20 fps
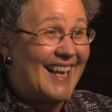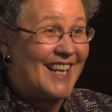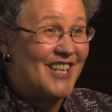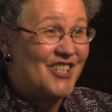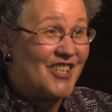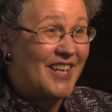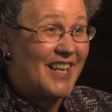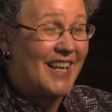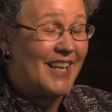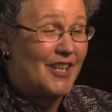
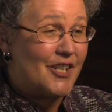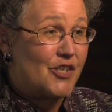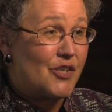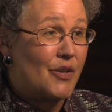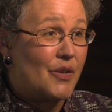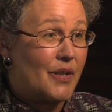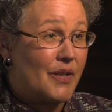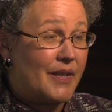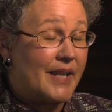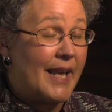educated
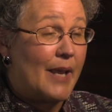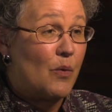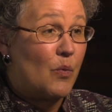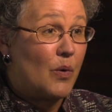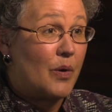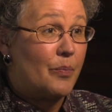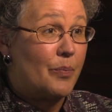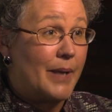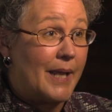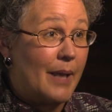so that they
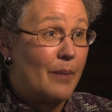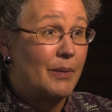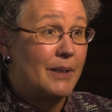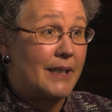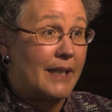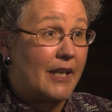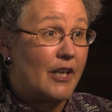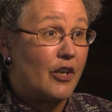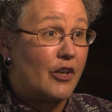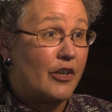would be able
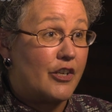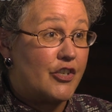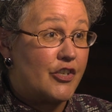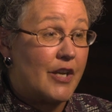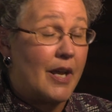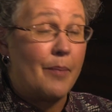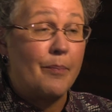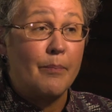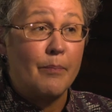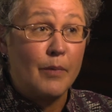to get a good
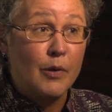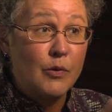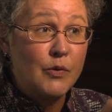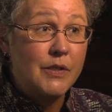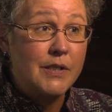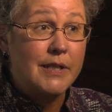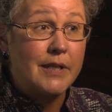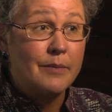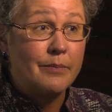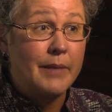job.
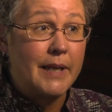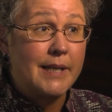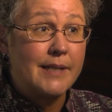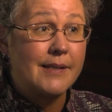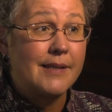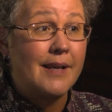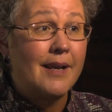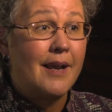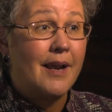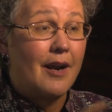Most
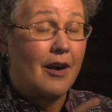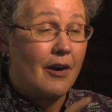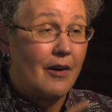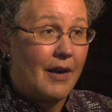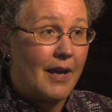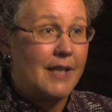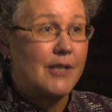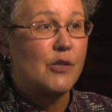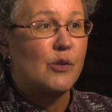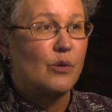inmates are
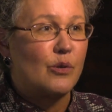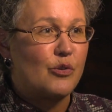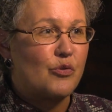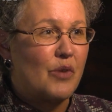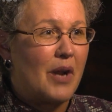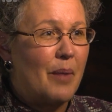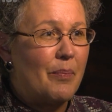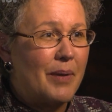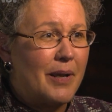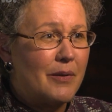high school
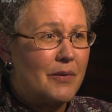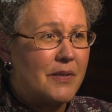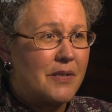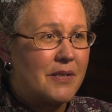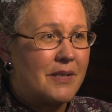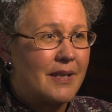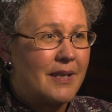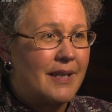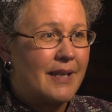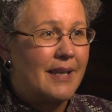
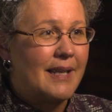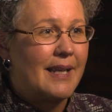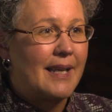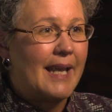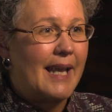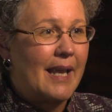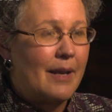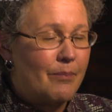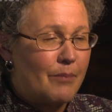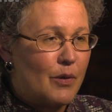dropouts,
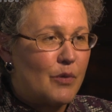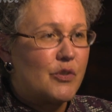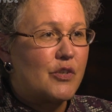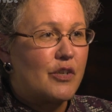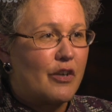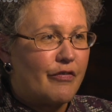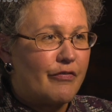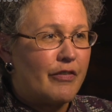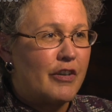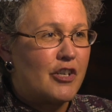and
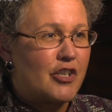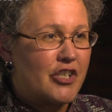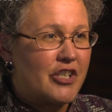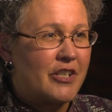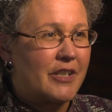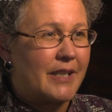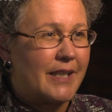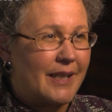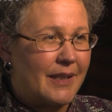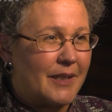most are
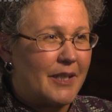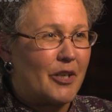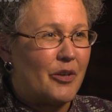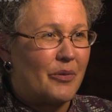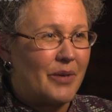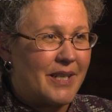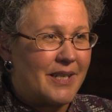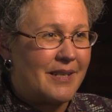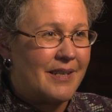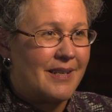functionally
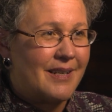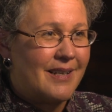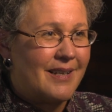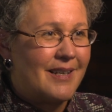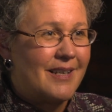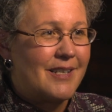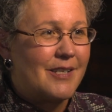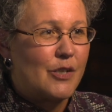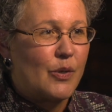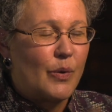illiterate.
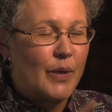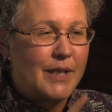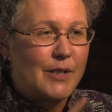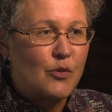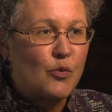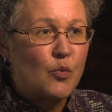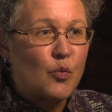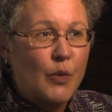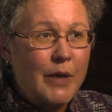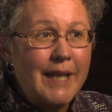So
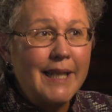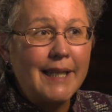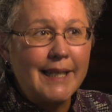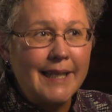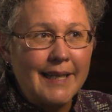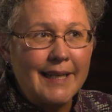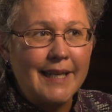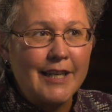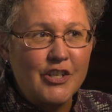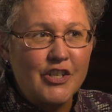it's
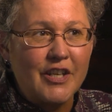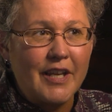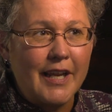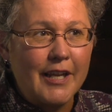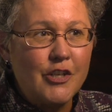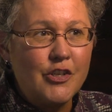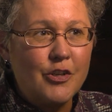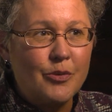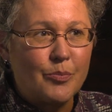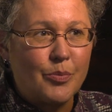really an
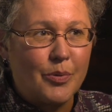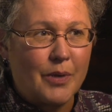education